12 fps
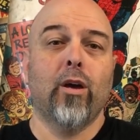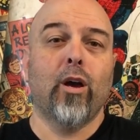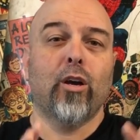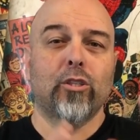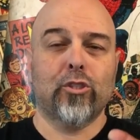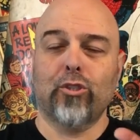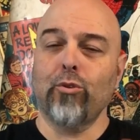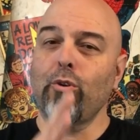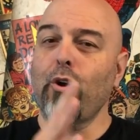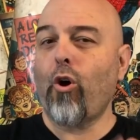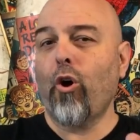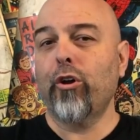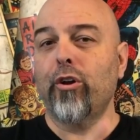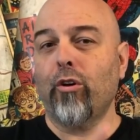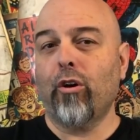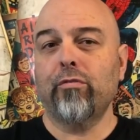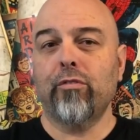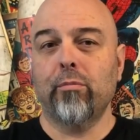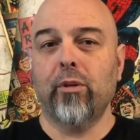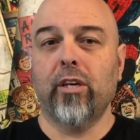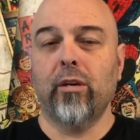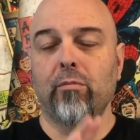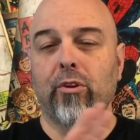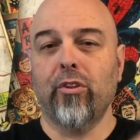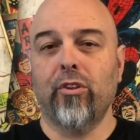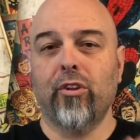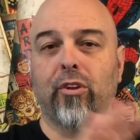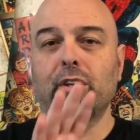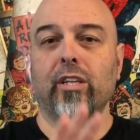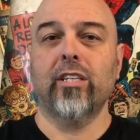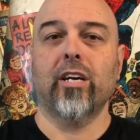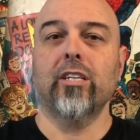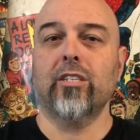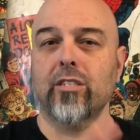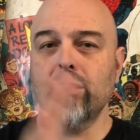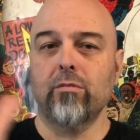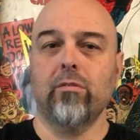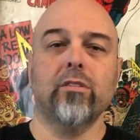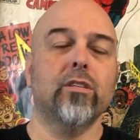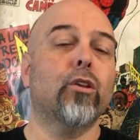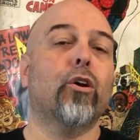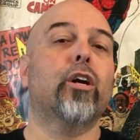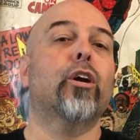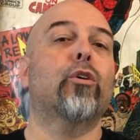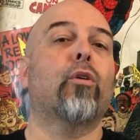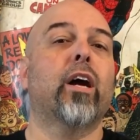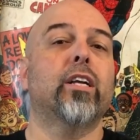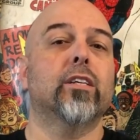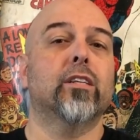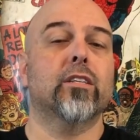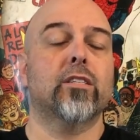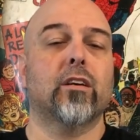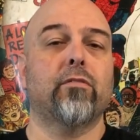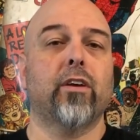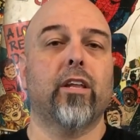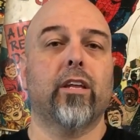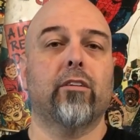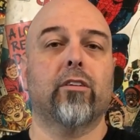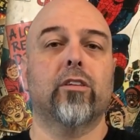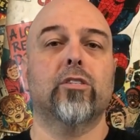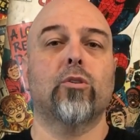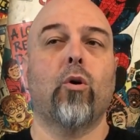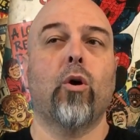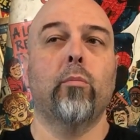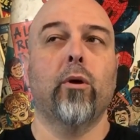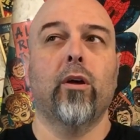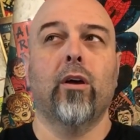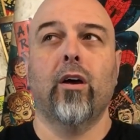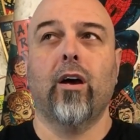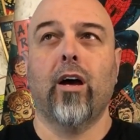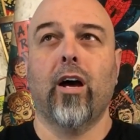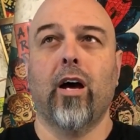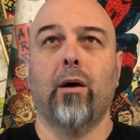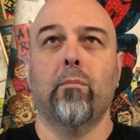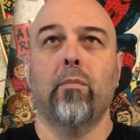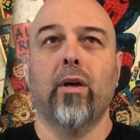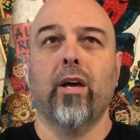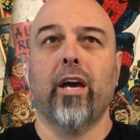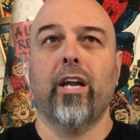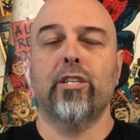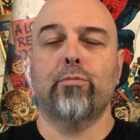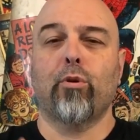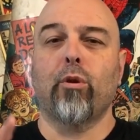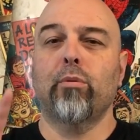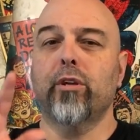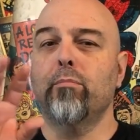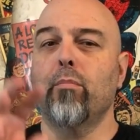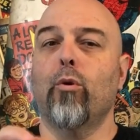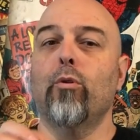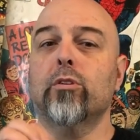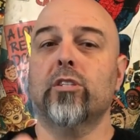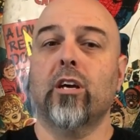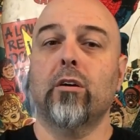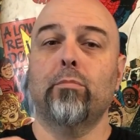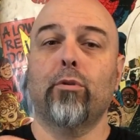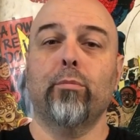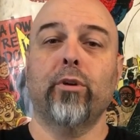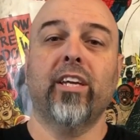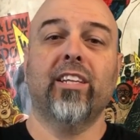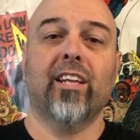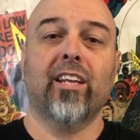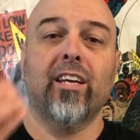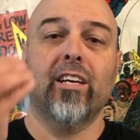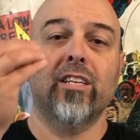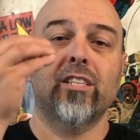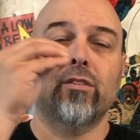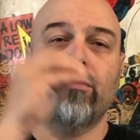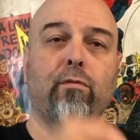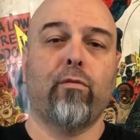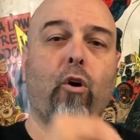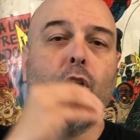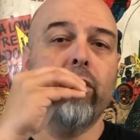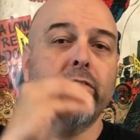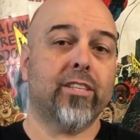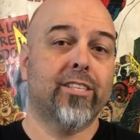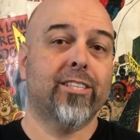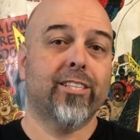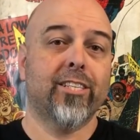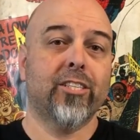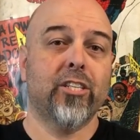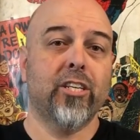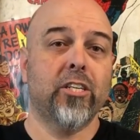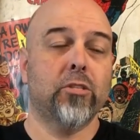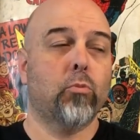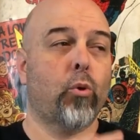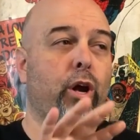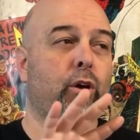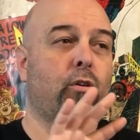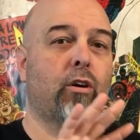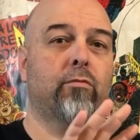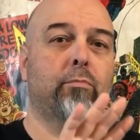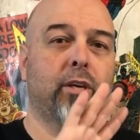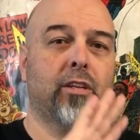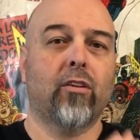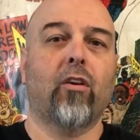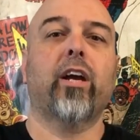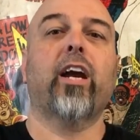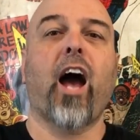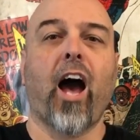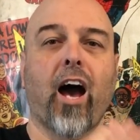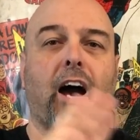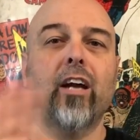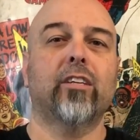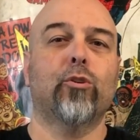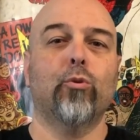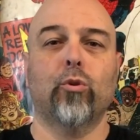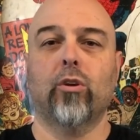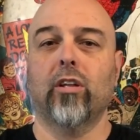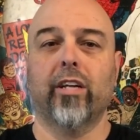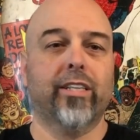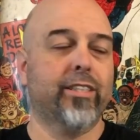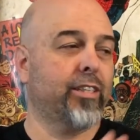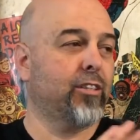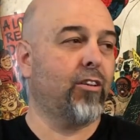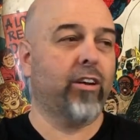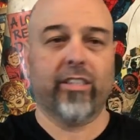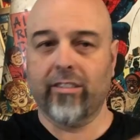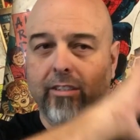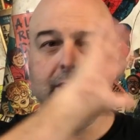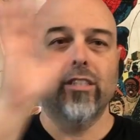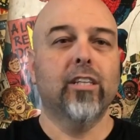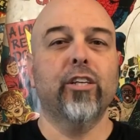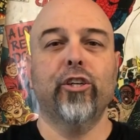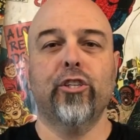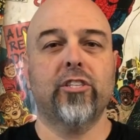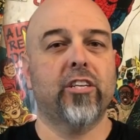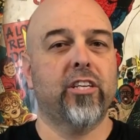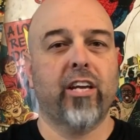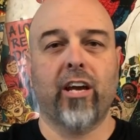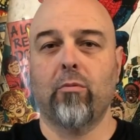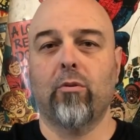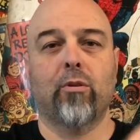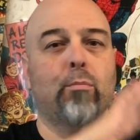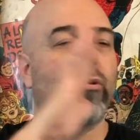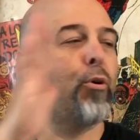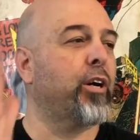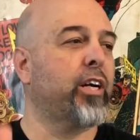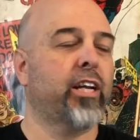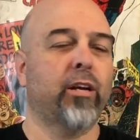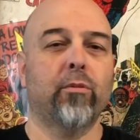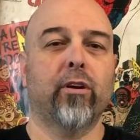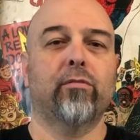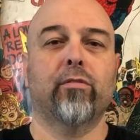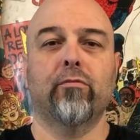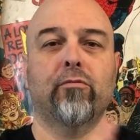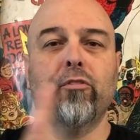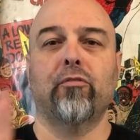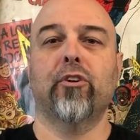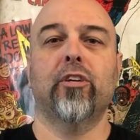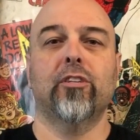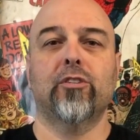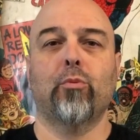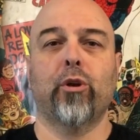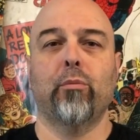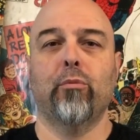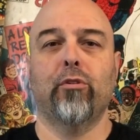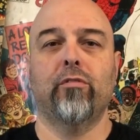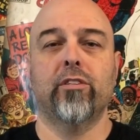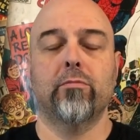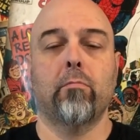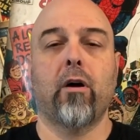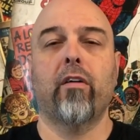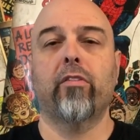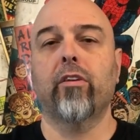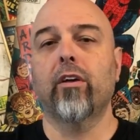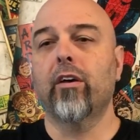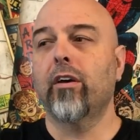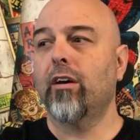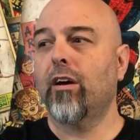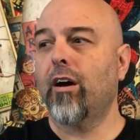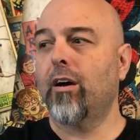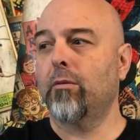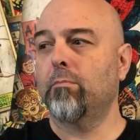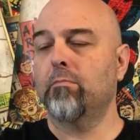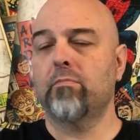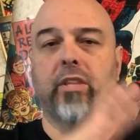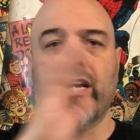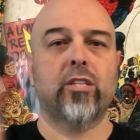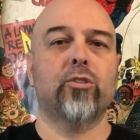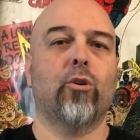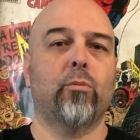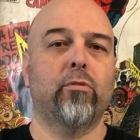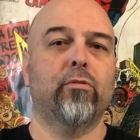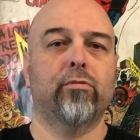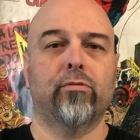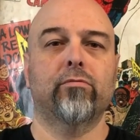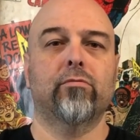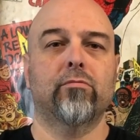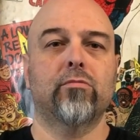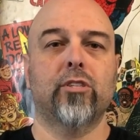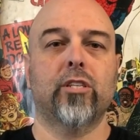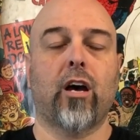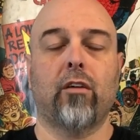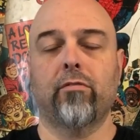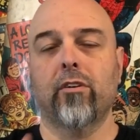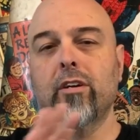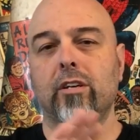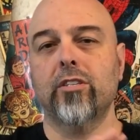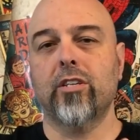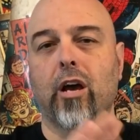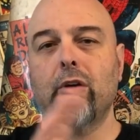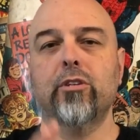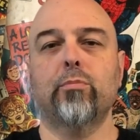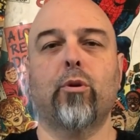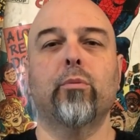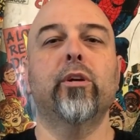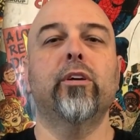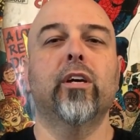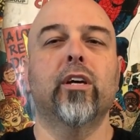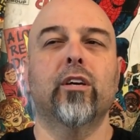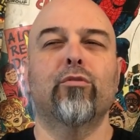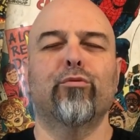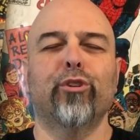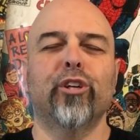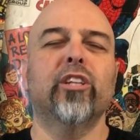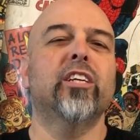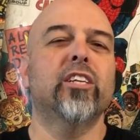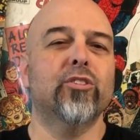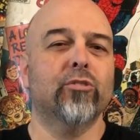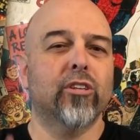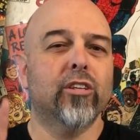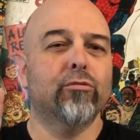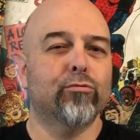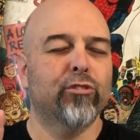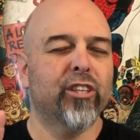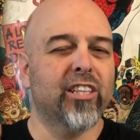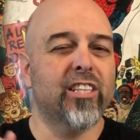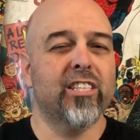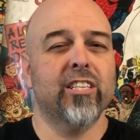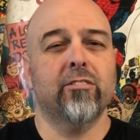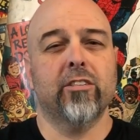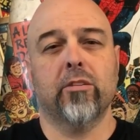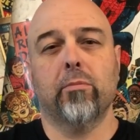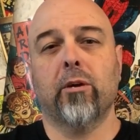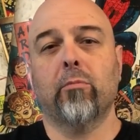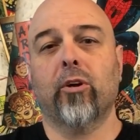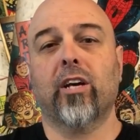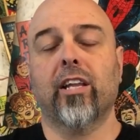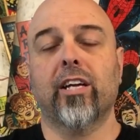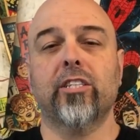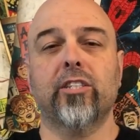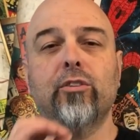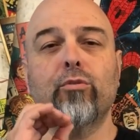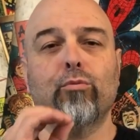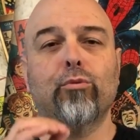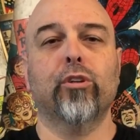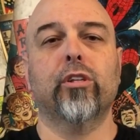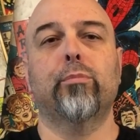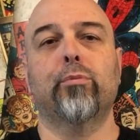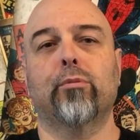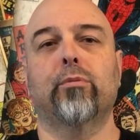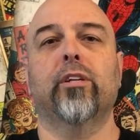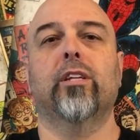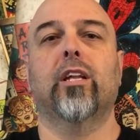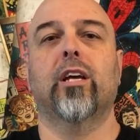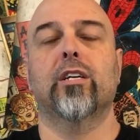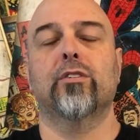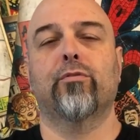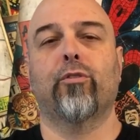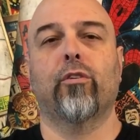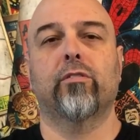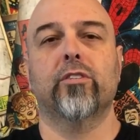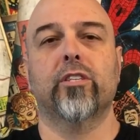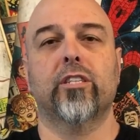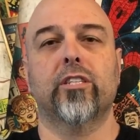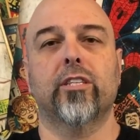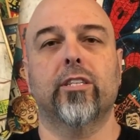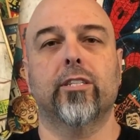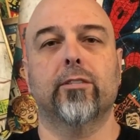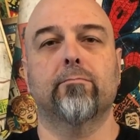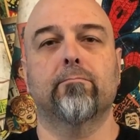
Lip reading: Sort of on and off to begin with in the early days, because there wasn't like a great deal of stuff out there at the time. And it's probably more so, probably in the last 5 to 6 years where I've been like hardcore collecting. Like you see now where I'm buying anywhere from 15 to 20 movies a month, that type of stuff. So it's probably really sort of really serious about my collection, really probably in the last 5 or 6 years.